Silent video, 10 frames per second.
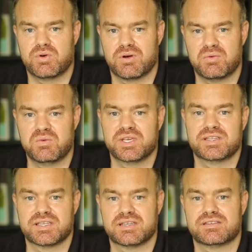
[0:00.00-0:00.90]
who are
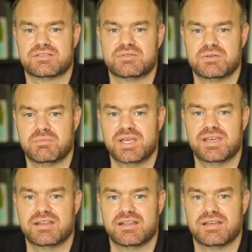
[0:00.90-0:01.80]
willing to
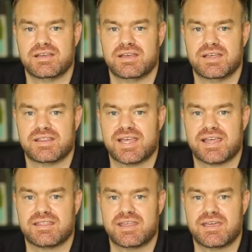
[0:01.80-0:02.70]
admit
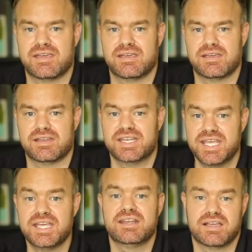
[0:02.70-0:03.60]
that they
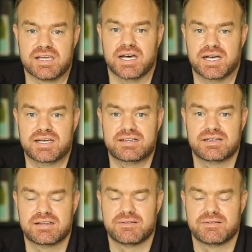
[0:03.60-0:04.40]
need God,